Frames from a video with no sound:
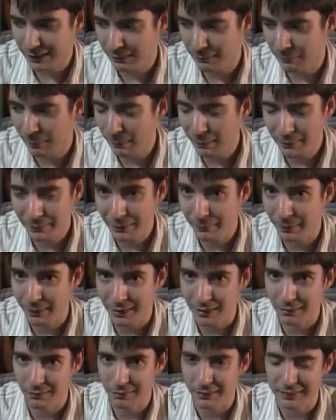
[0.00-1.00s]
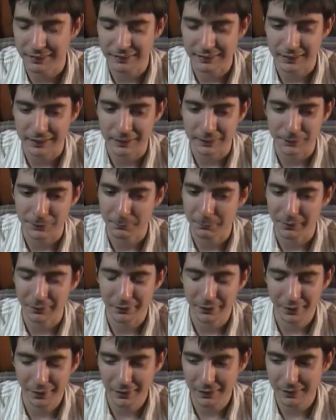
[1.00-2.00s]
Maybe I'm not making a lot of sense, but
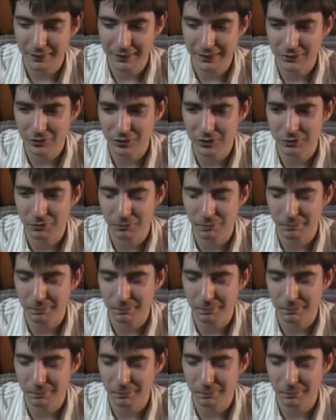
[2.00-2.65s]
this